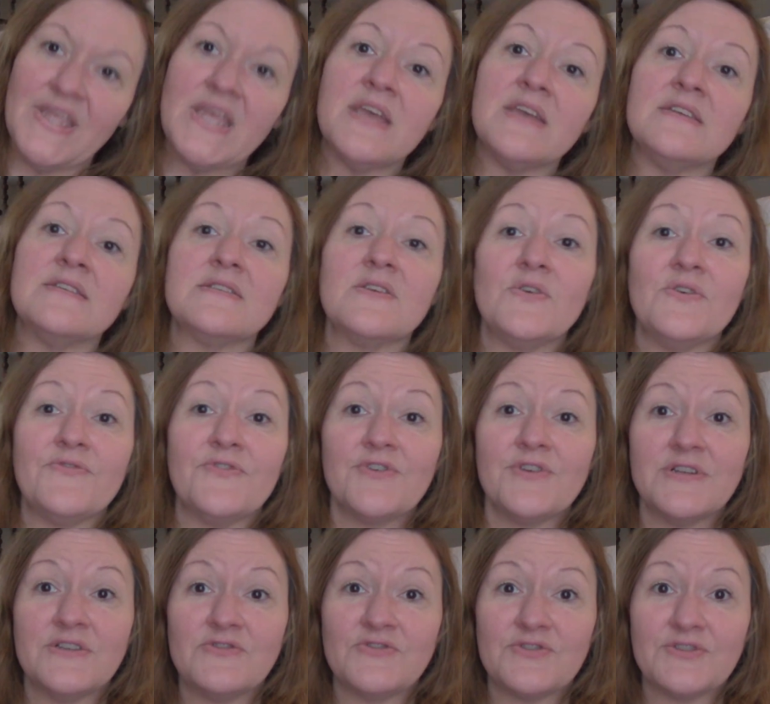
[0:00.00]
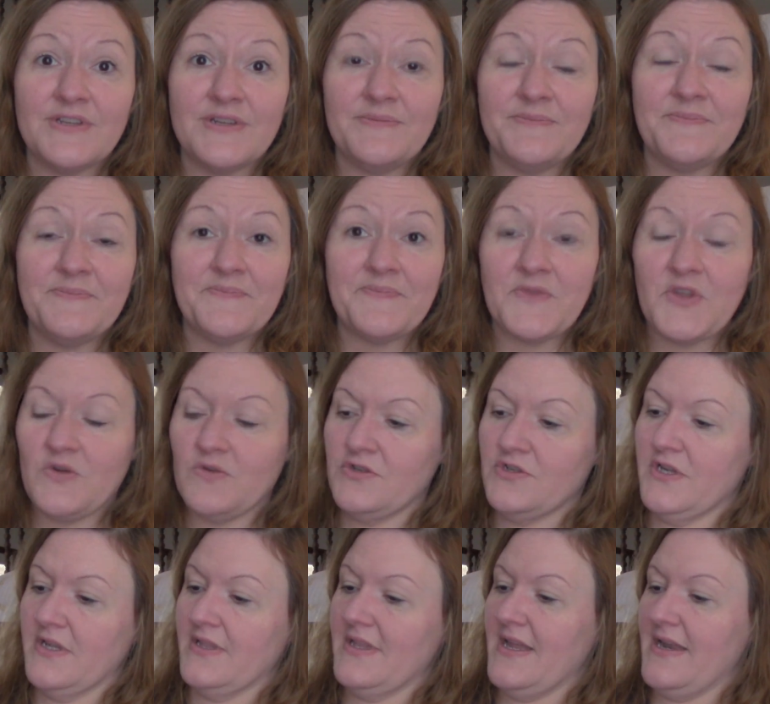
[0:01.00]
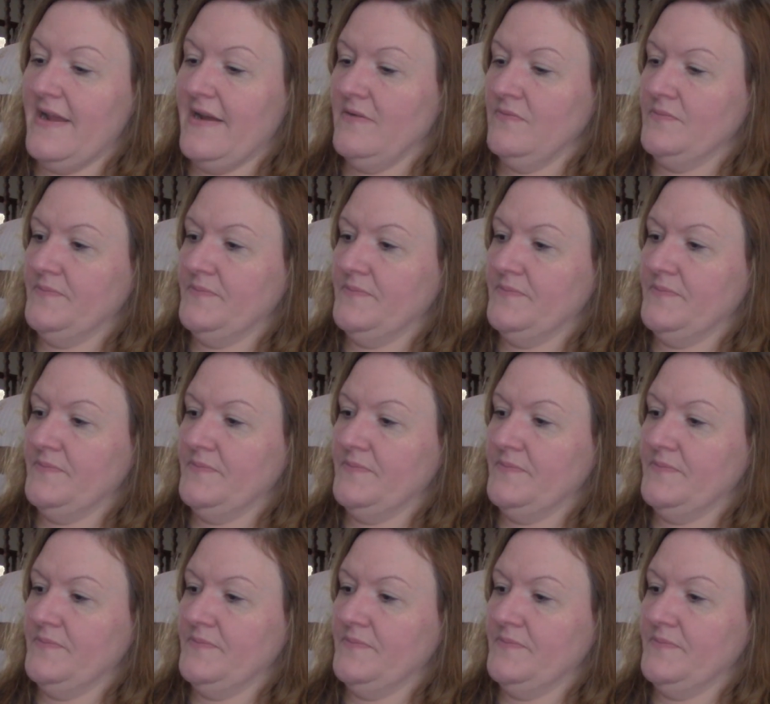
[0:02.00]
So if you're interested, go check that out.